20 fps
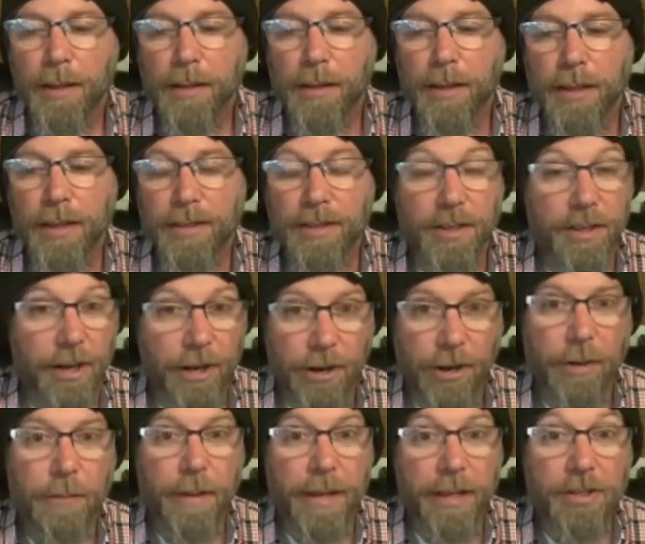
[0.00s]
the
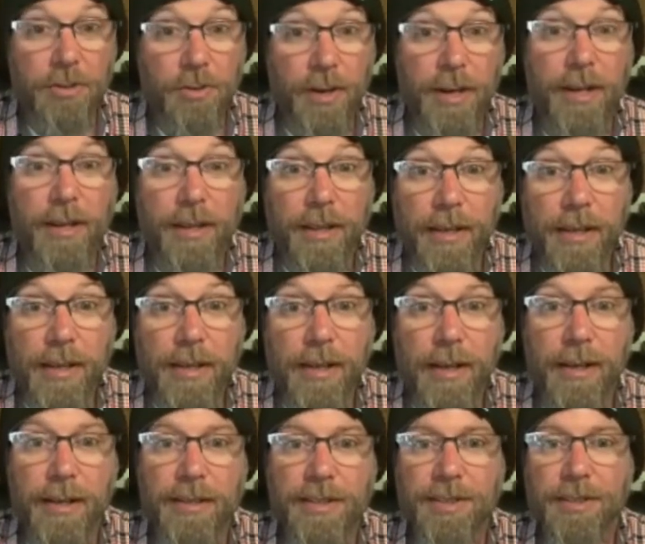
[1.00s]
scenario-based training that he
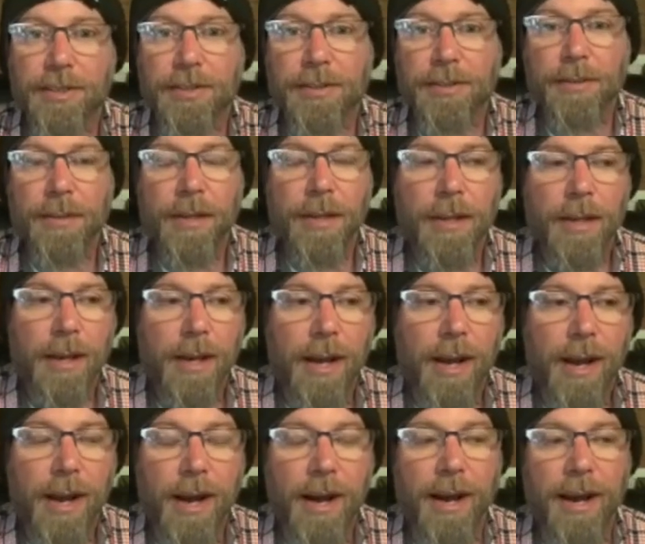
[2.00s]
does.
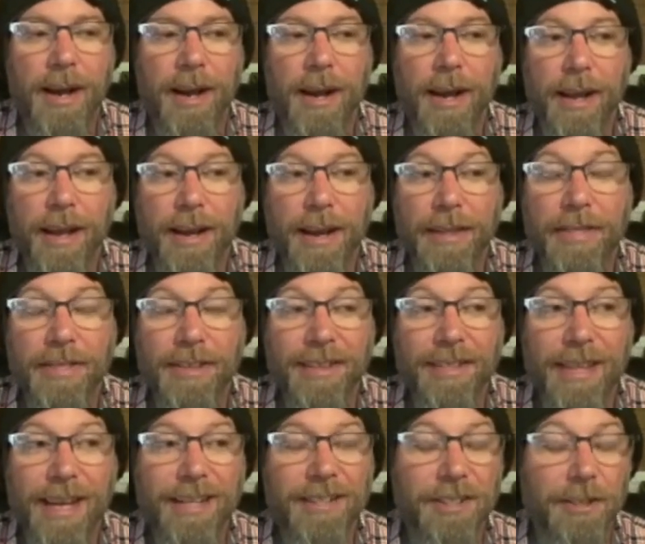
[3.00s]
Uh, and I think
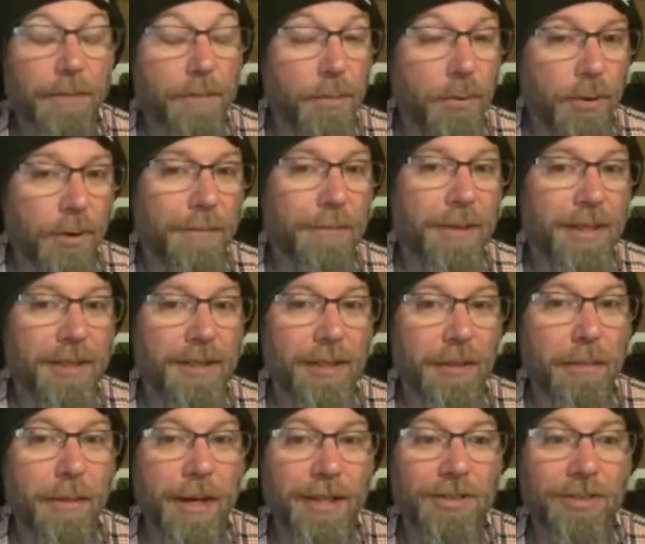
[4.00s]
that's an important piece of
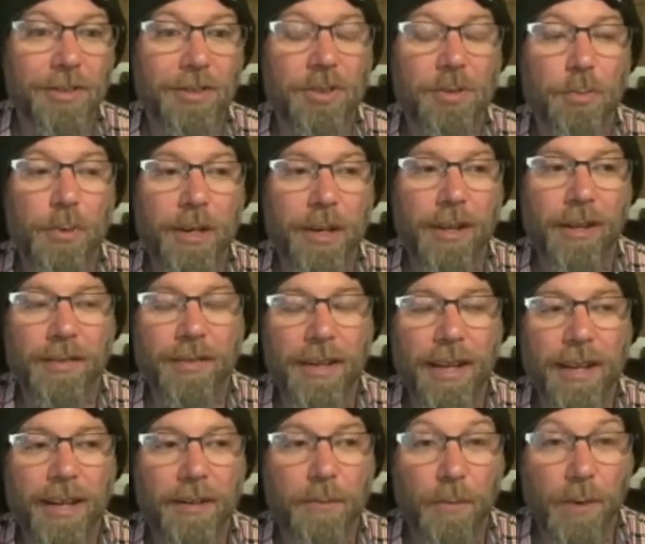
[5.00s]
the puzzle as well.
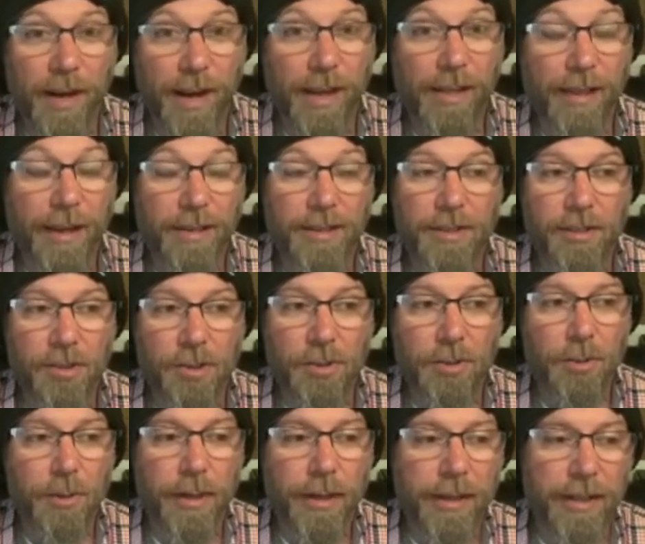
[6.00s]
And what I like to do
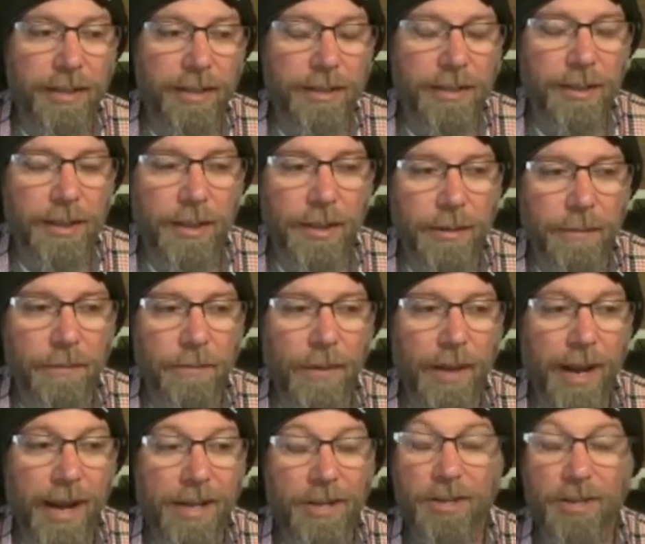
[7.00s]
is um,
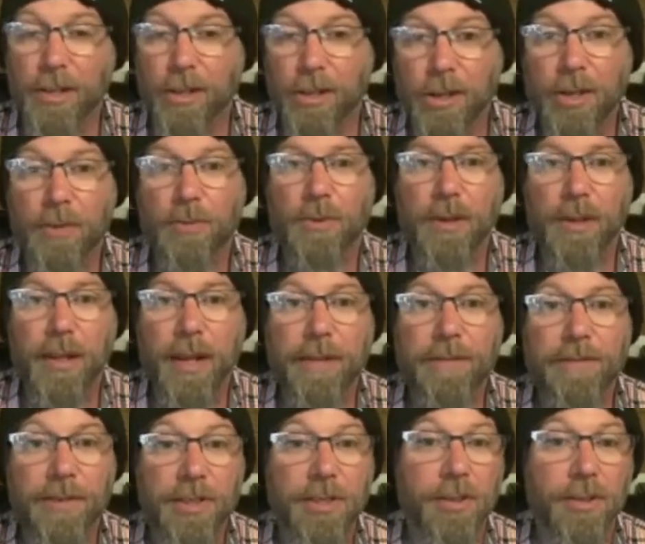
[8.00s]
I actually look at
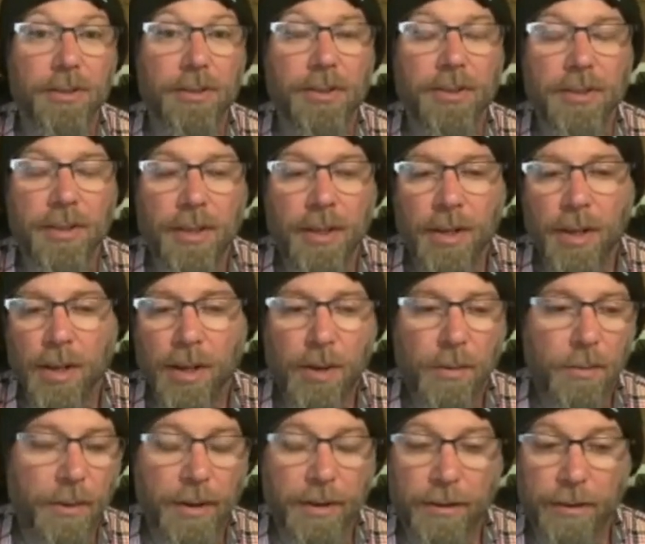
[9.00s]
real-life assaults,
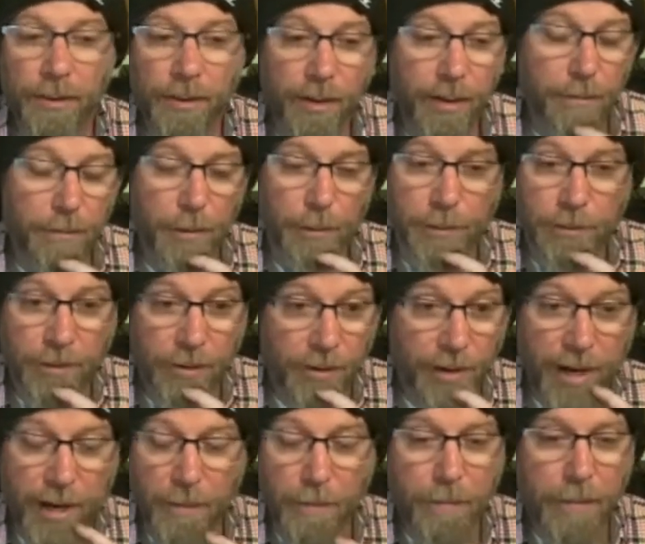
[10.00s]
whether the
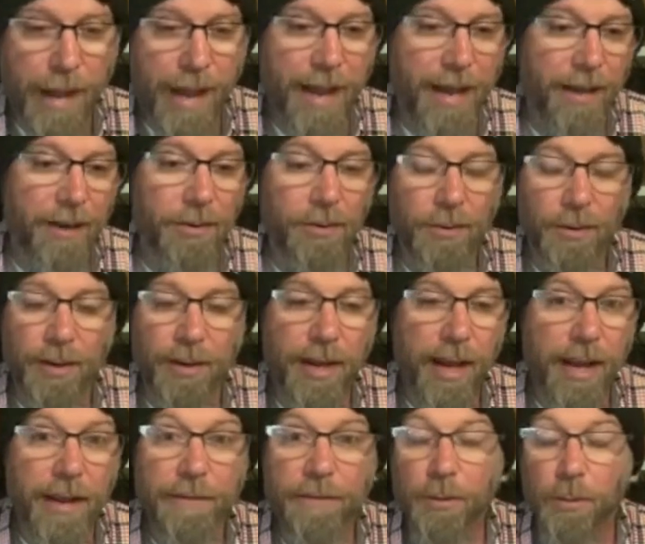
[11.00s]
perpetrator had a bat or a
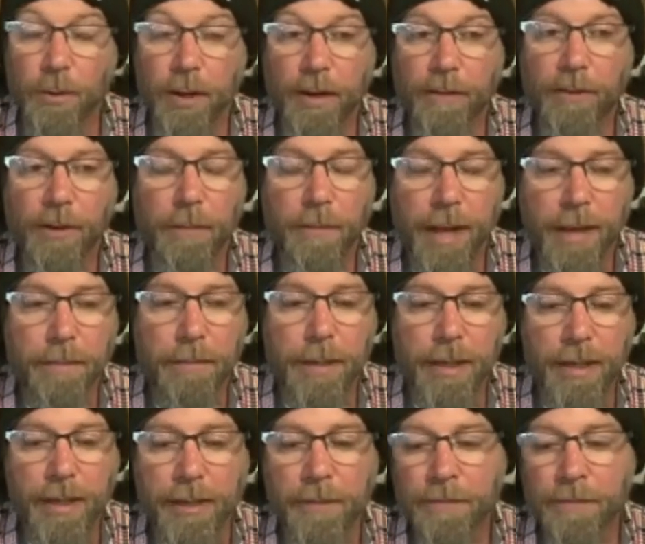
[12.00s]
knife or whatever it might be,